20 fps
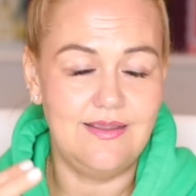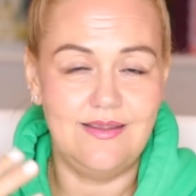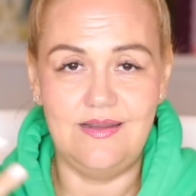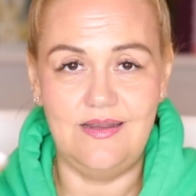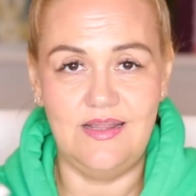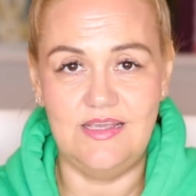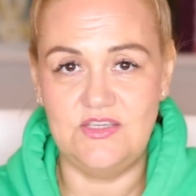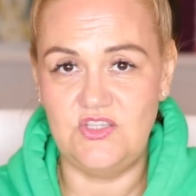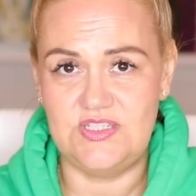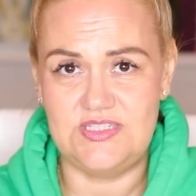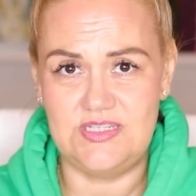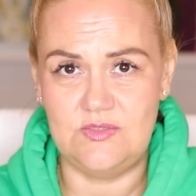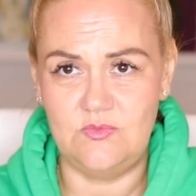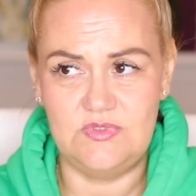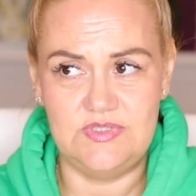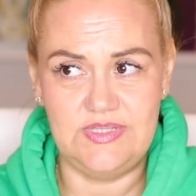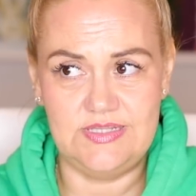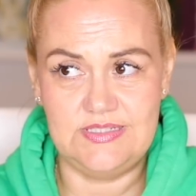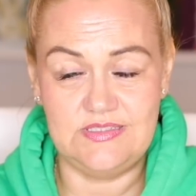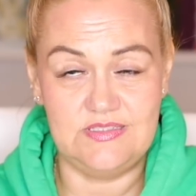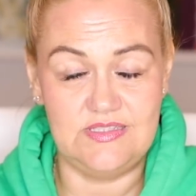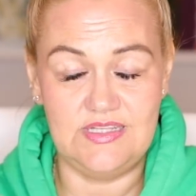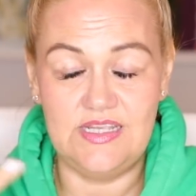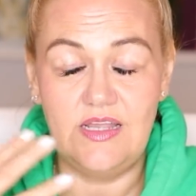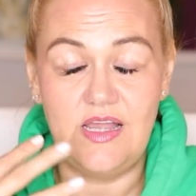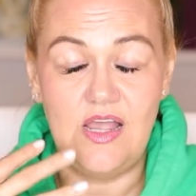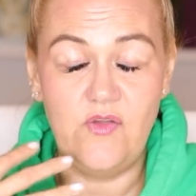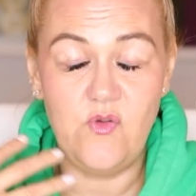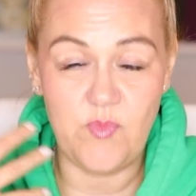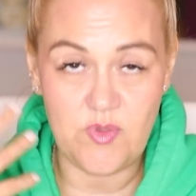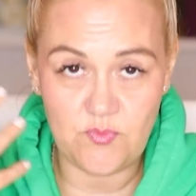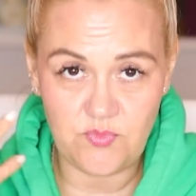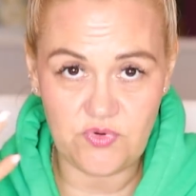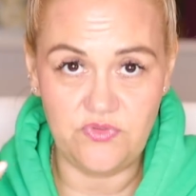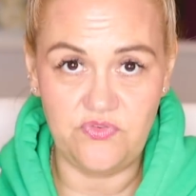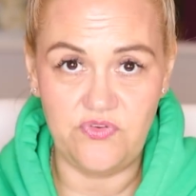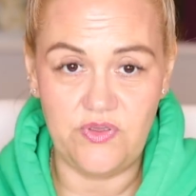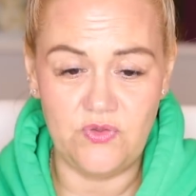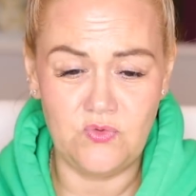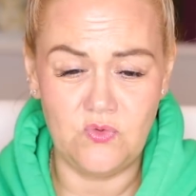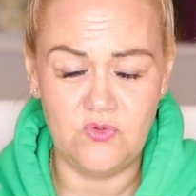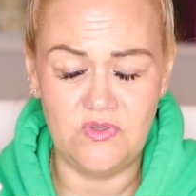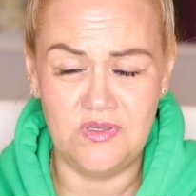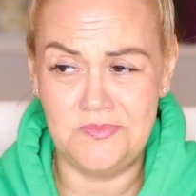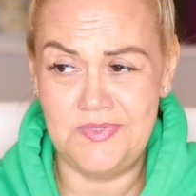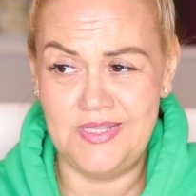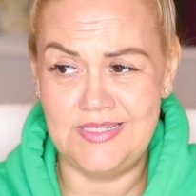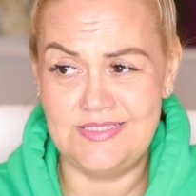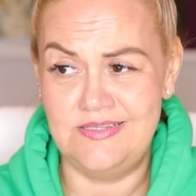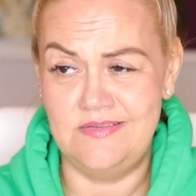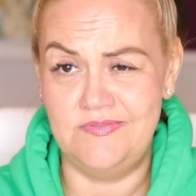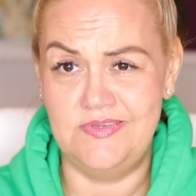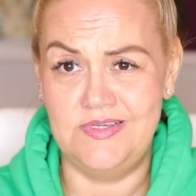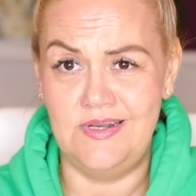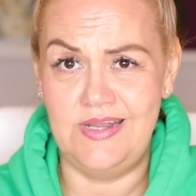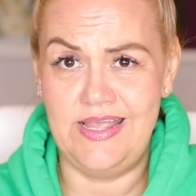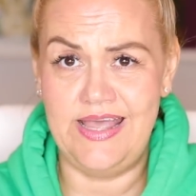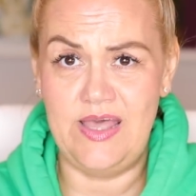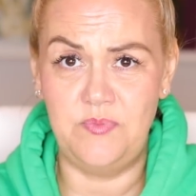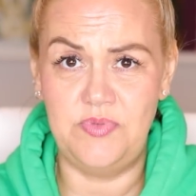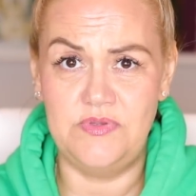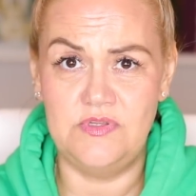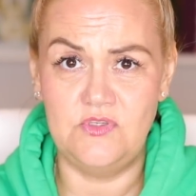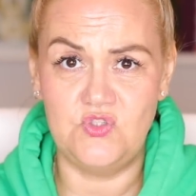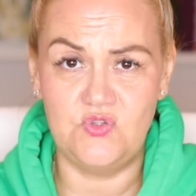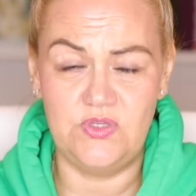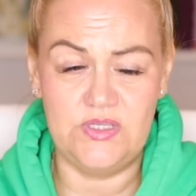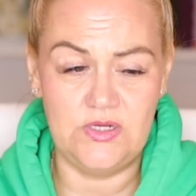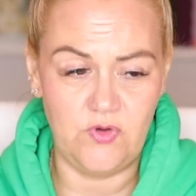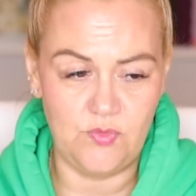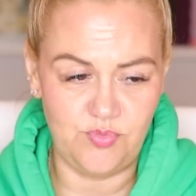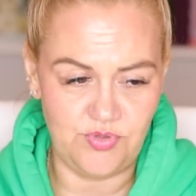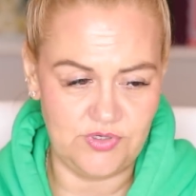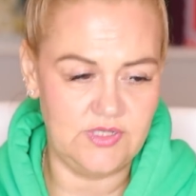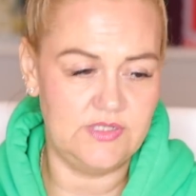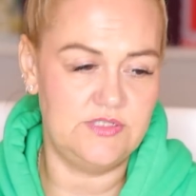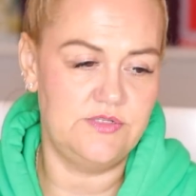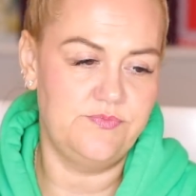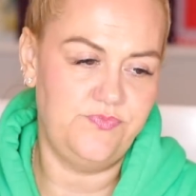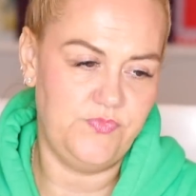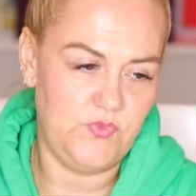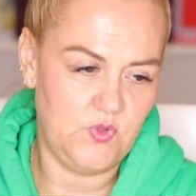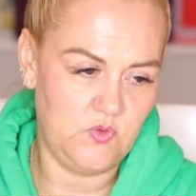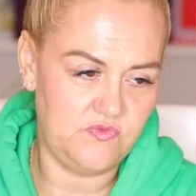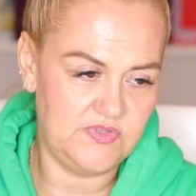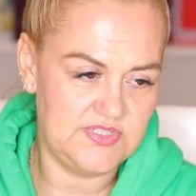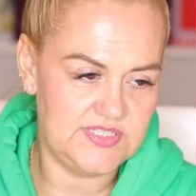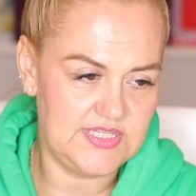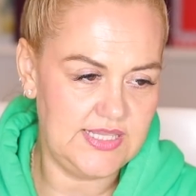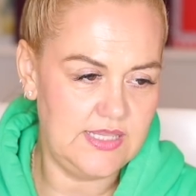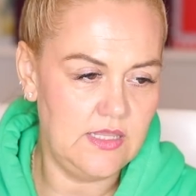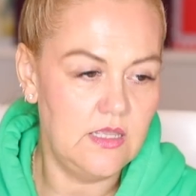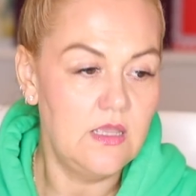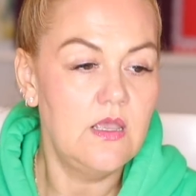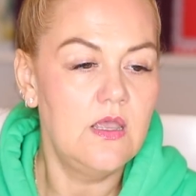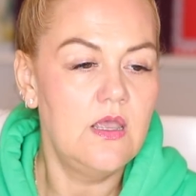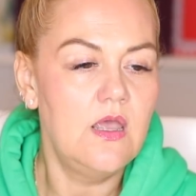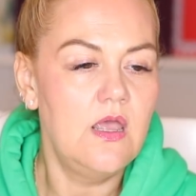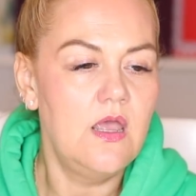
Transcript: And I just said, well, that's, it. I remember on the phone call going, well, that's never going to happen. It's your hero product, obviously.